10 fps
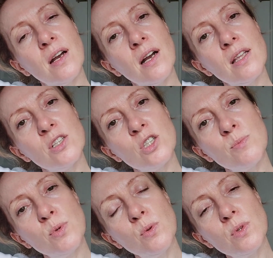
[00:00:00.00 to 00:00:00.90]
And then
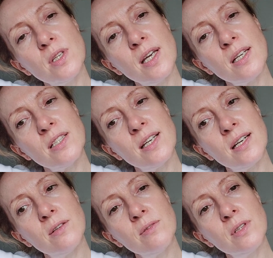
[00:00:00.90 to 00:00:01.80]
just pull the neck
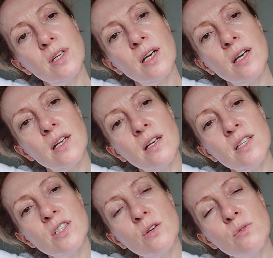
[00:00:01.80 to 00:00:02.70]
down. And I like
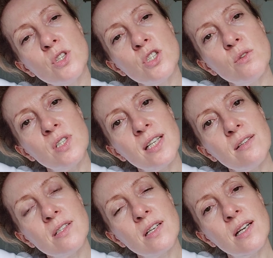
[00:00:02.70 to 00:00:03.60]
to hold the shoulder
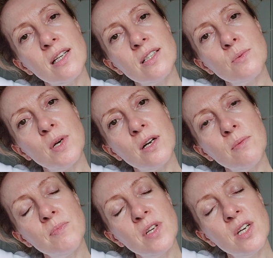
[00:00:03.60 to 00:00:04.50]
down slightly as
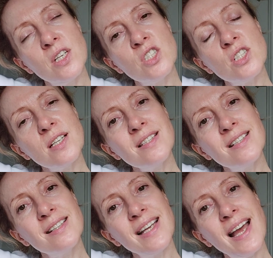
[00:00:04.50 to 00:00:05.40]
well, just
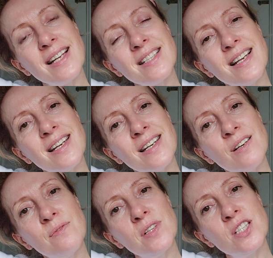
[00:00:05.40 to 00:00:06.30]
to get a
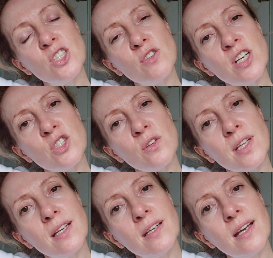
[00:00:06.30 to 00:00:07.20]
lovely stretch on
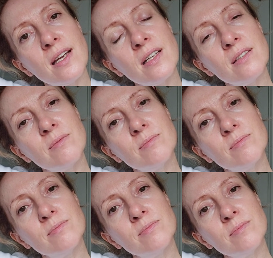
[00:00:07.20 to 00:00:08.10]
that neck.
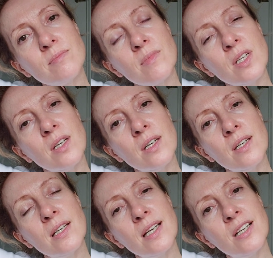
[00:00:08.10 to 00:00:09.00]

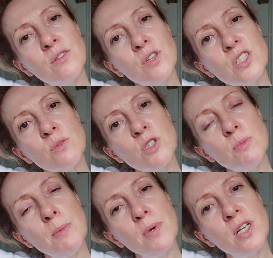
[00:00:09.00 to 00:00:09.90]
Now, you don't want to
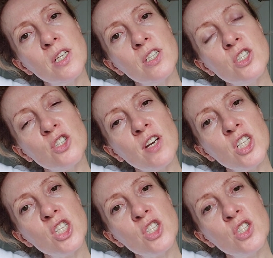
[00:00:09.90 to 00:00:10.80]
be pulling and
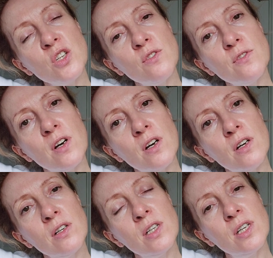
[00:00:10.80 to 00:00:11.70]
stretching too
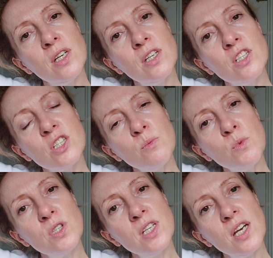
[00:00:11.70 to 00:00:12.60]
far. You don't
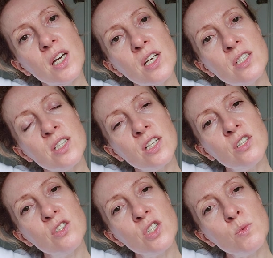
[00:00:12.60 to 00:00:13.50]
want it hurting.
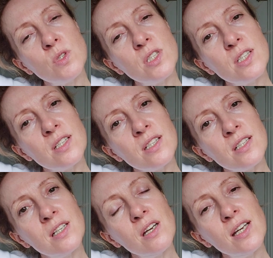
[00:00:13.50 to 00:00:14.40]
You just want a
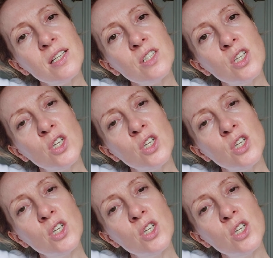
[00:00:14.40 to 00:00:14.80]
slight